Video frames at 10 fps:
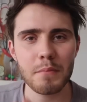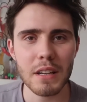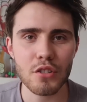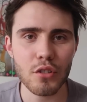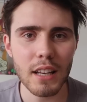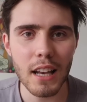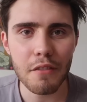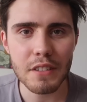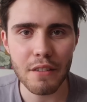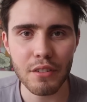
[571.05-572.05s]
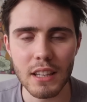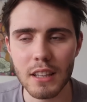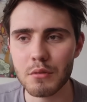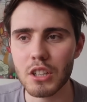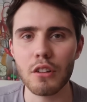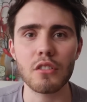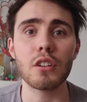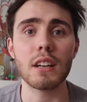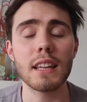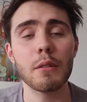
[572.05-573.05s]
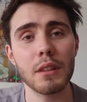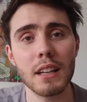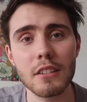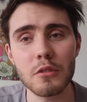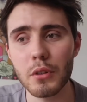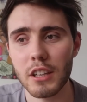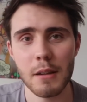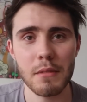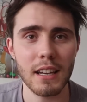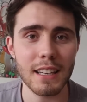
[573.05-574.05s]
made sure he loved everything that was going on, and then when the little boy came in,